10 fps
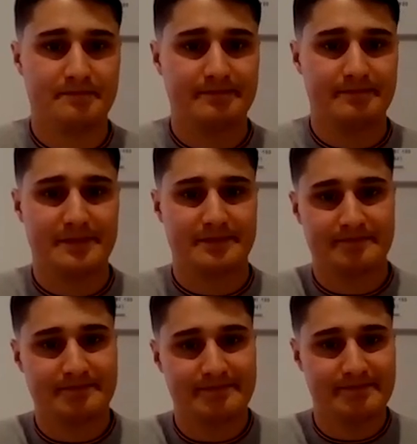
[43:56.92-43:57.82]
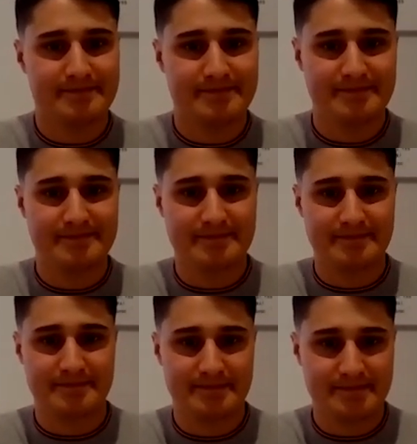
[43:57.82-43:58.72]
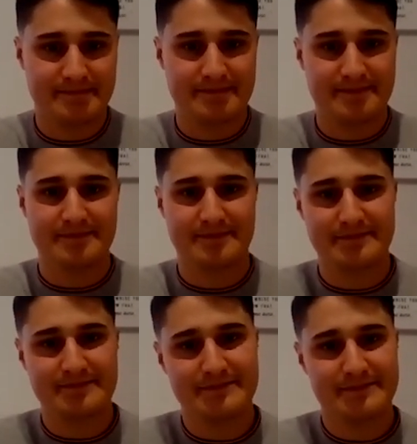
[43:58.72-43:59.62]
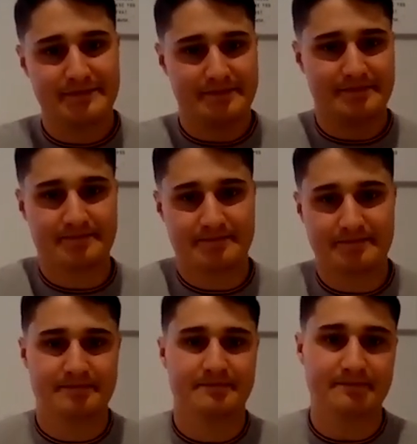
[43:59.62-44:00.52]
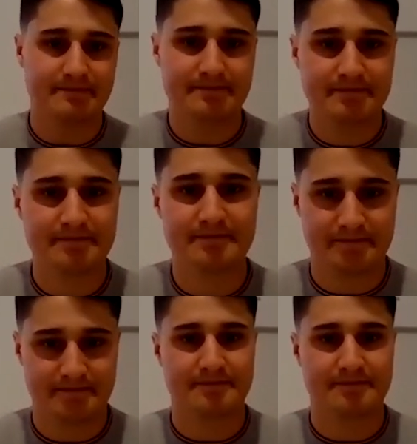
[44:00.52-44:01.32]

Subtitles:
This person isn't speaking.